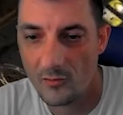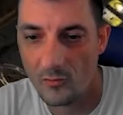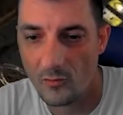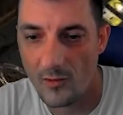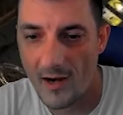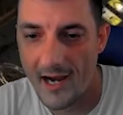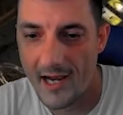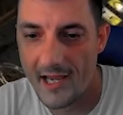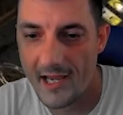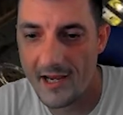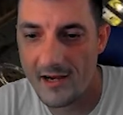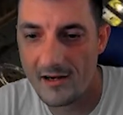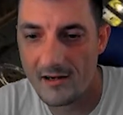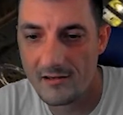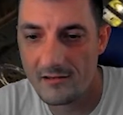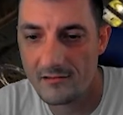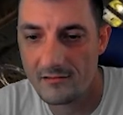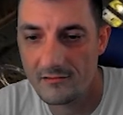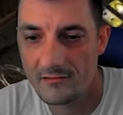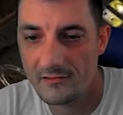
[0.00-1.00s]
Right
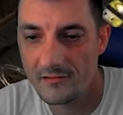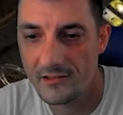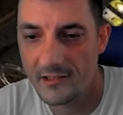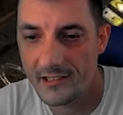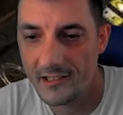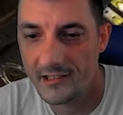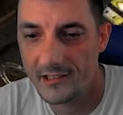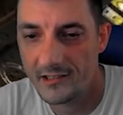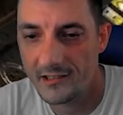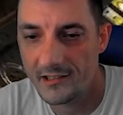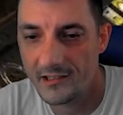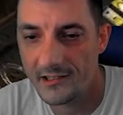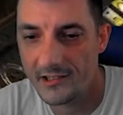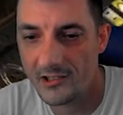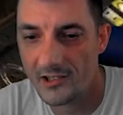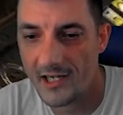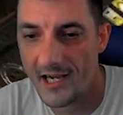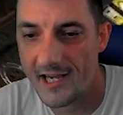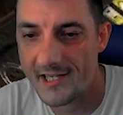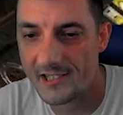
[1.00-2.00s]
here,
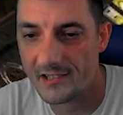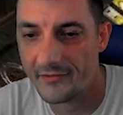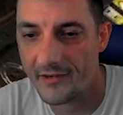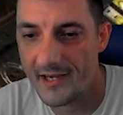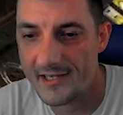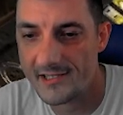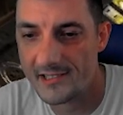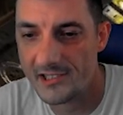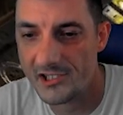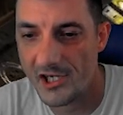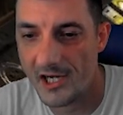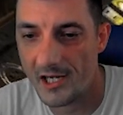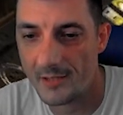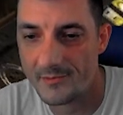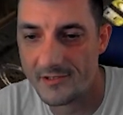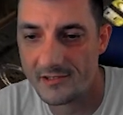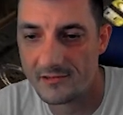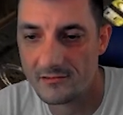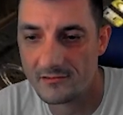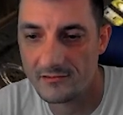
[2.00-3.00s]
you're going to ask if he has any
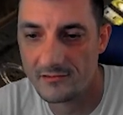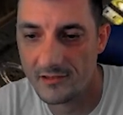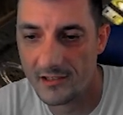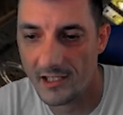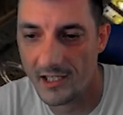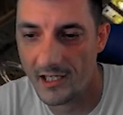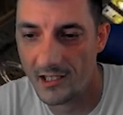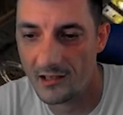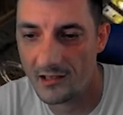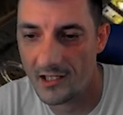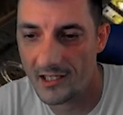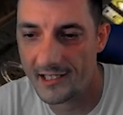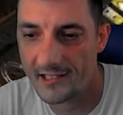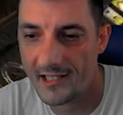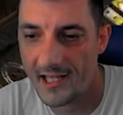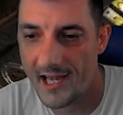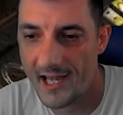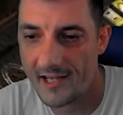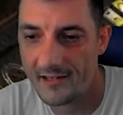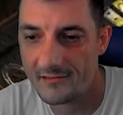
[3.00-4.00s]
jobs. And look at
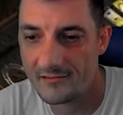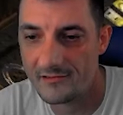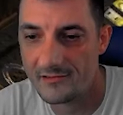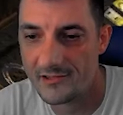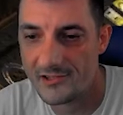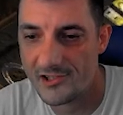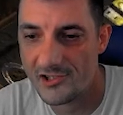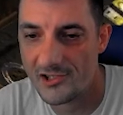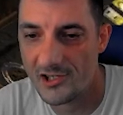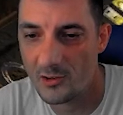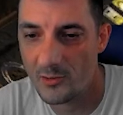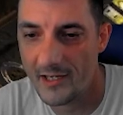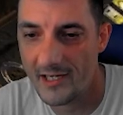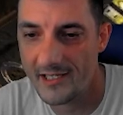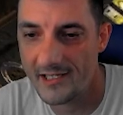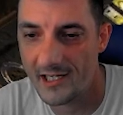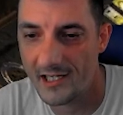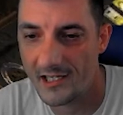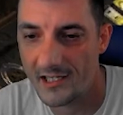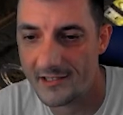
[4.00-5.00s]
that, so he
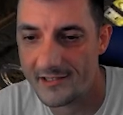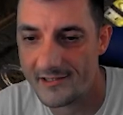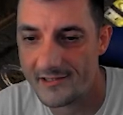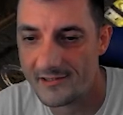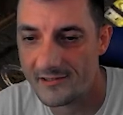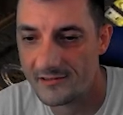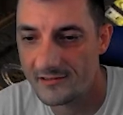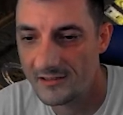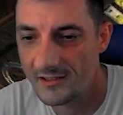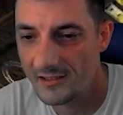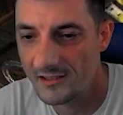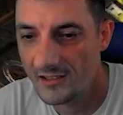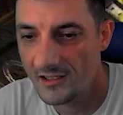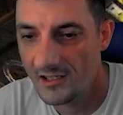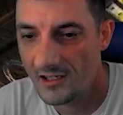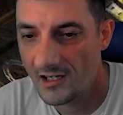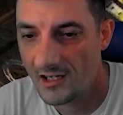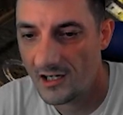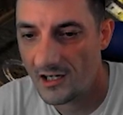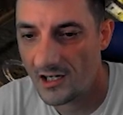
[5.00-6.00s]
does.
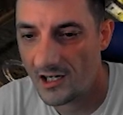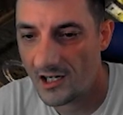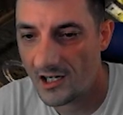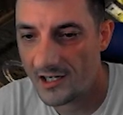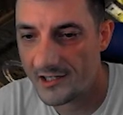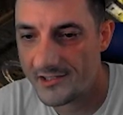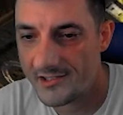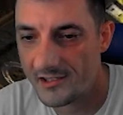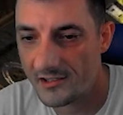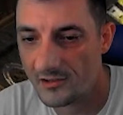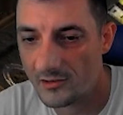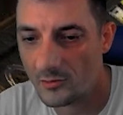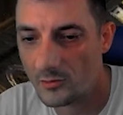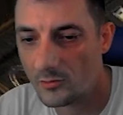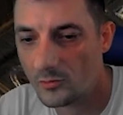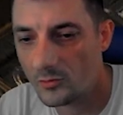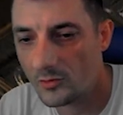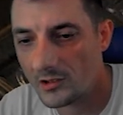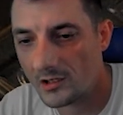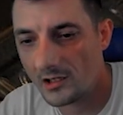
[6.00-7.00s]

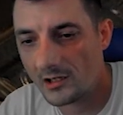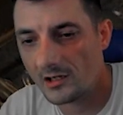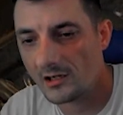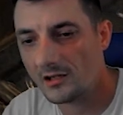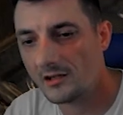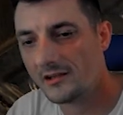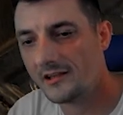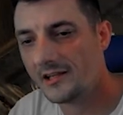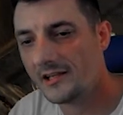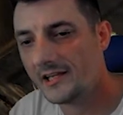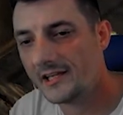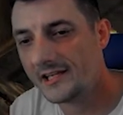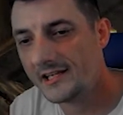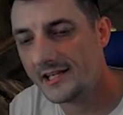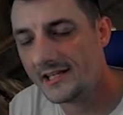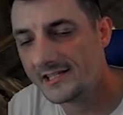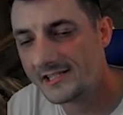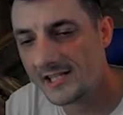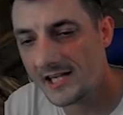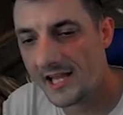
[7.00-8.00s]

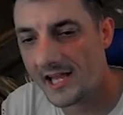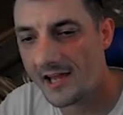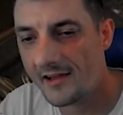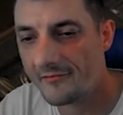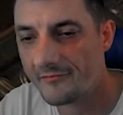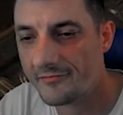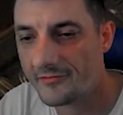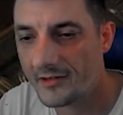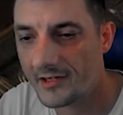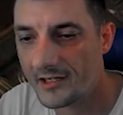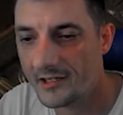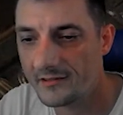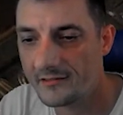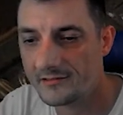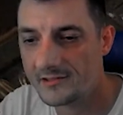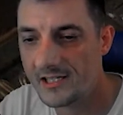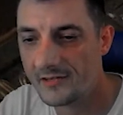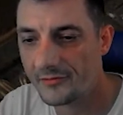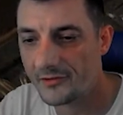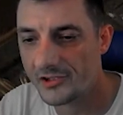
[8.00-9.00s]
He's going to have
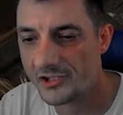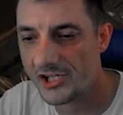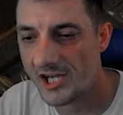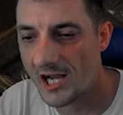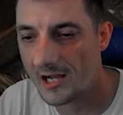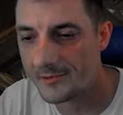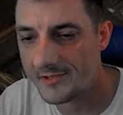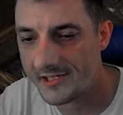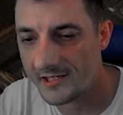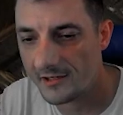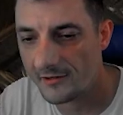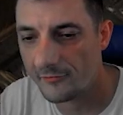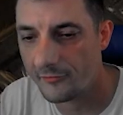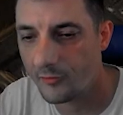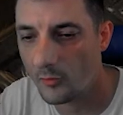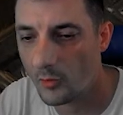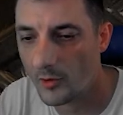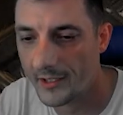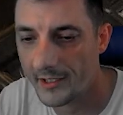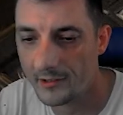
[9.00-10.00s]
different jobs here
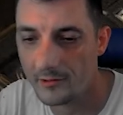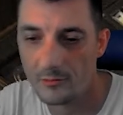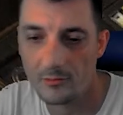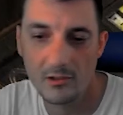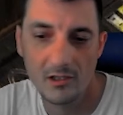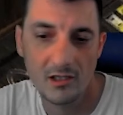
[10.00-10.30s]
for you.